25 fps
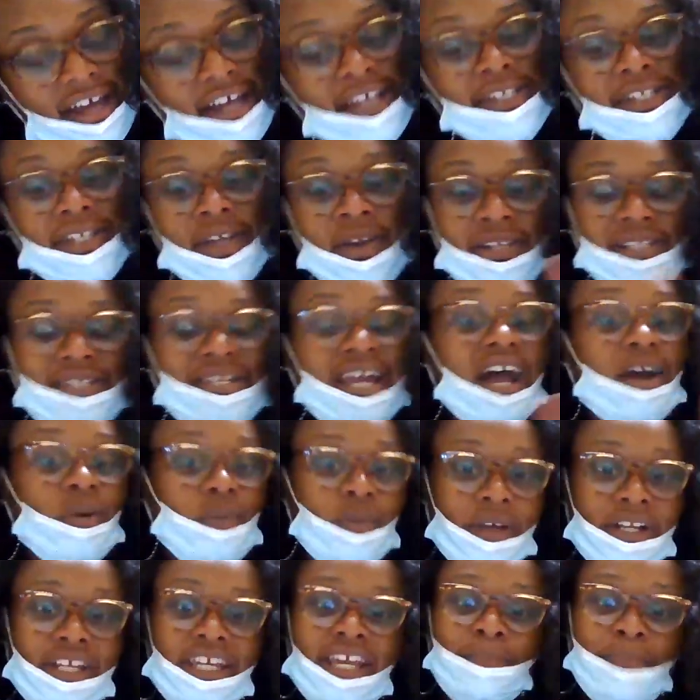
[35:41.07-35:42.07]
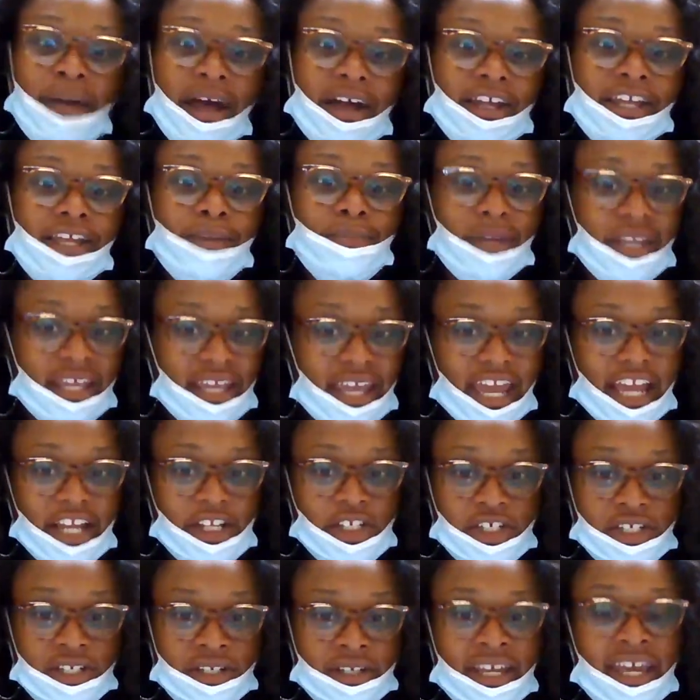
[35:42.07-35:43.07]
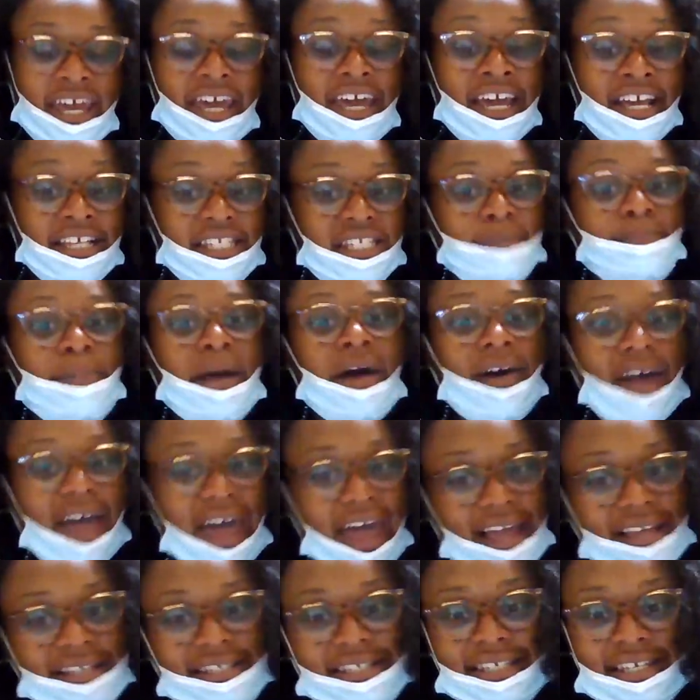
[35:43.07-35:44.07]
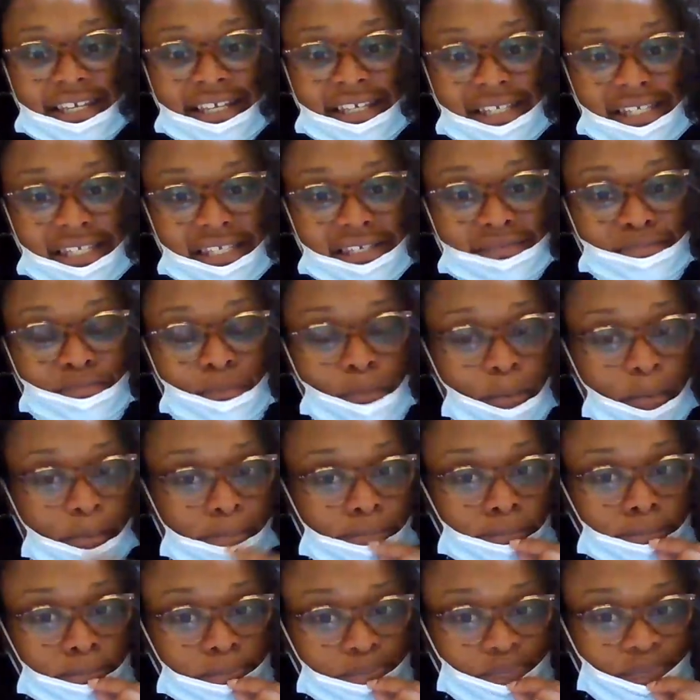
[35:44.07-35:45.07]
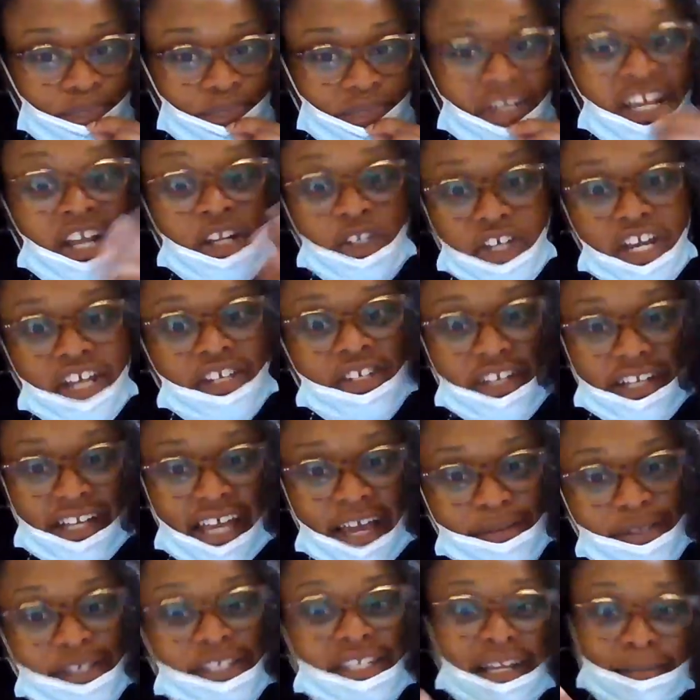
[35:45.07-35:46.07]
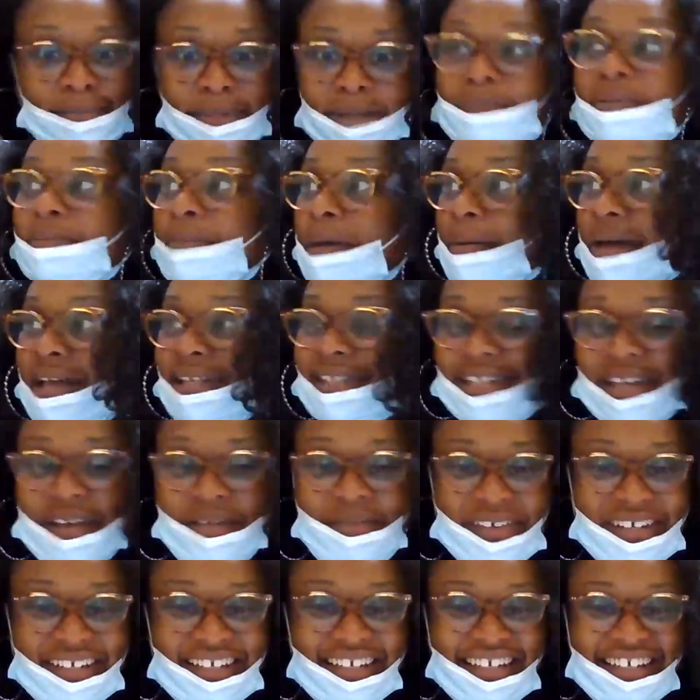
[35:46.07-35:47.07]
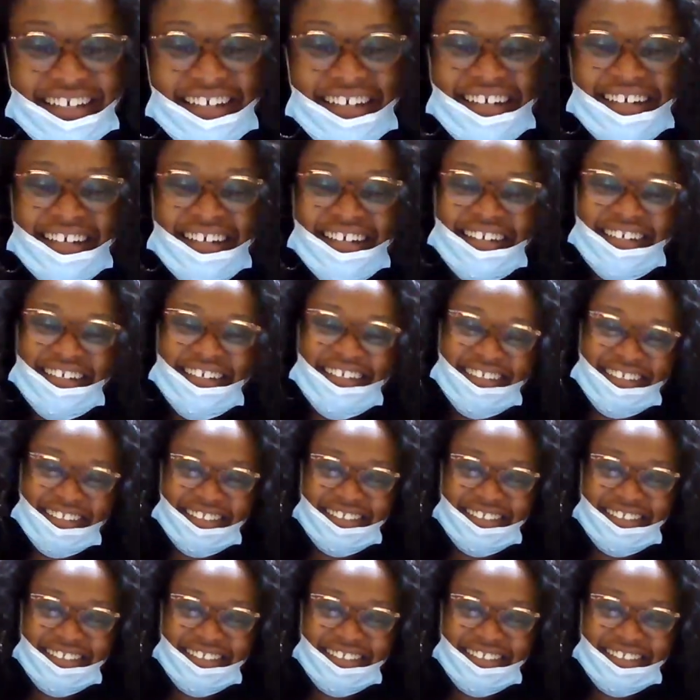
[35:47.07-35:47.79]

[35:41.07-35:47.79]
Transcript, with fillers: So it's not really about communication, it's about access. And she's like, to get my ass up.